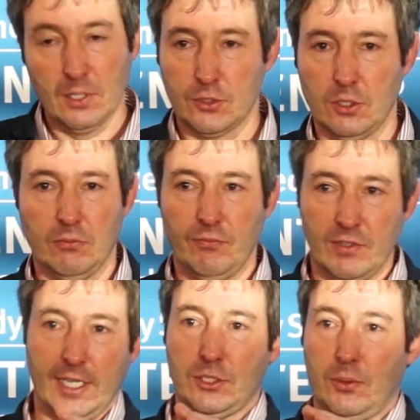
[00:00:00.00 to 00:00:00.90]
so
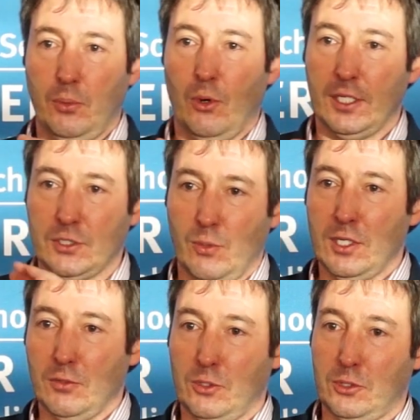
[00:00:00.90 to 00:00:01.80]
Vivek's report is
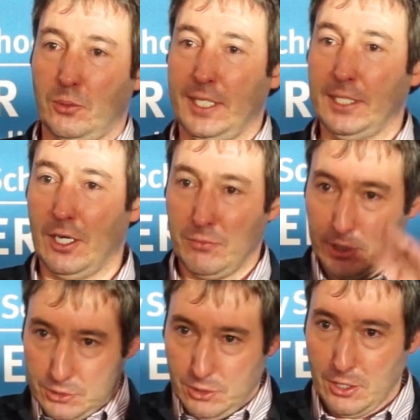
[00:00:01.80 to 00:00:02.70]
wonderful to read on
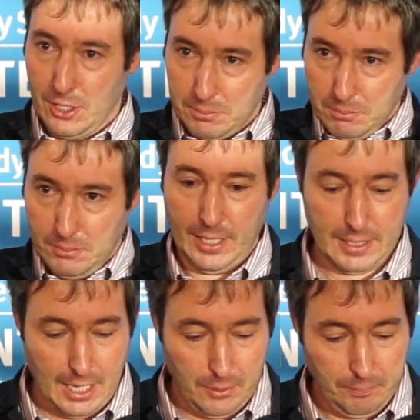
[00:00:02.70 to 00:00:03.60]
what's going on
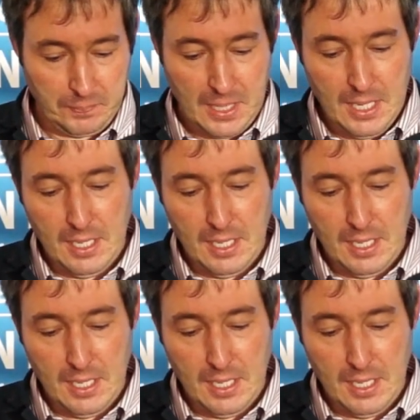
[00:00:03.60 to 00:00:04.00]
right now.